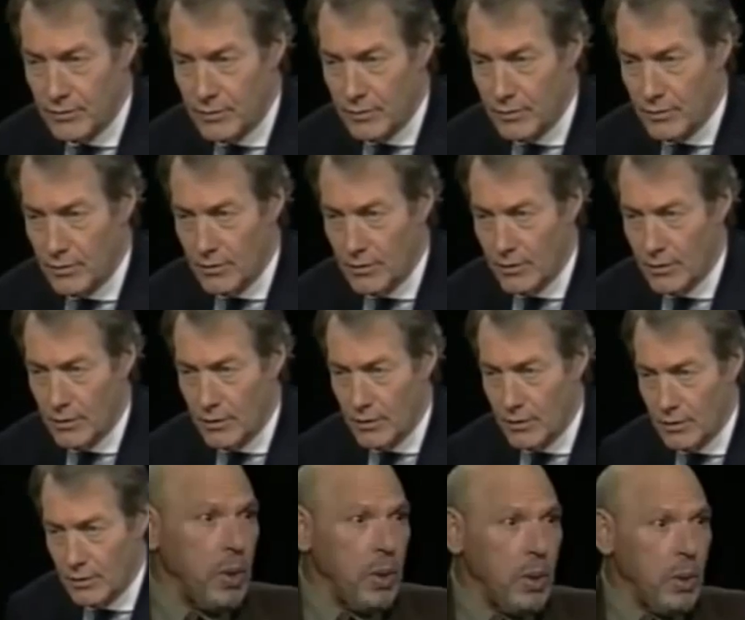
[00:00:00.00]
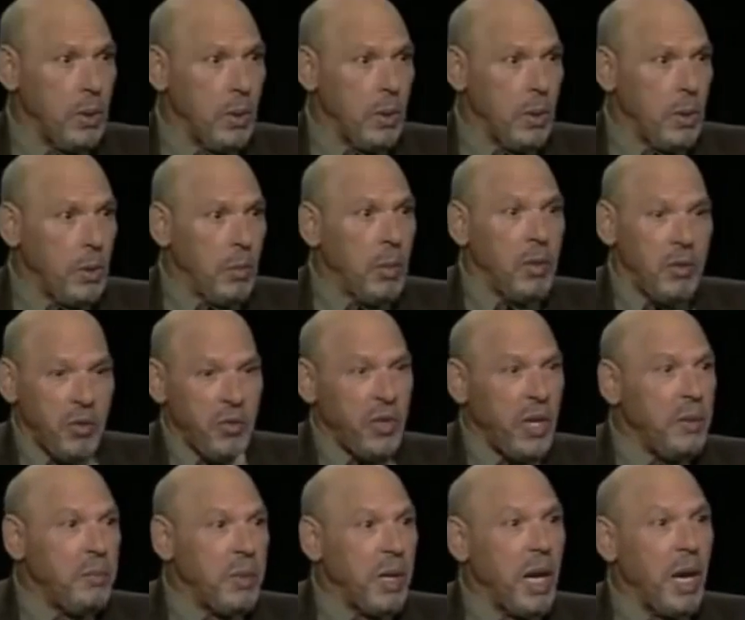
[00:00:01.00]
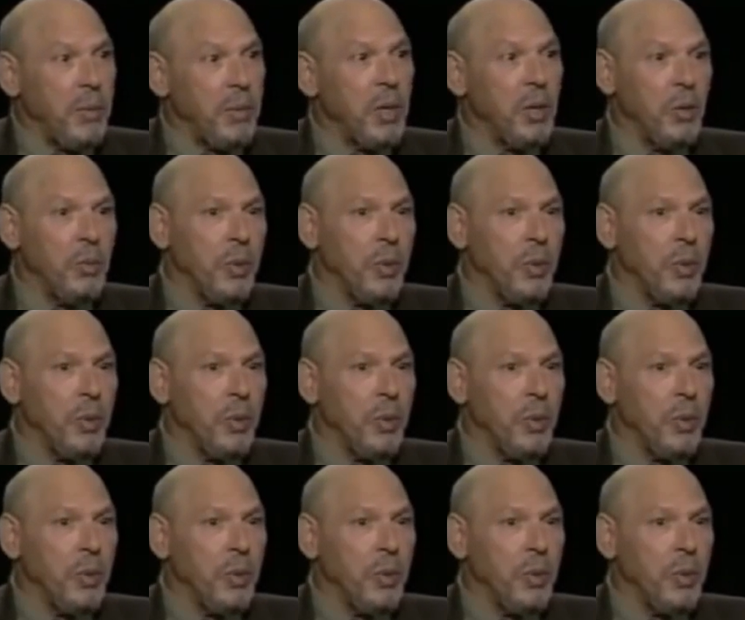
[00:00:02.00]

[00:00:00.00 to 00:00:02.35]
Yes, absolutely. But at the same time,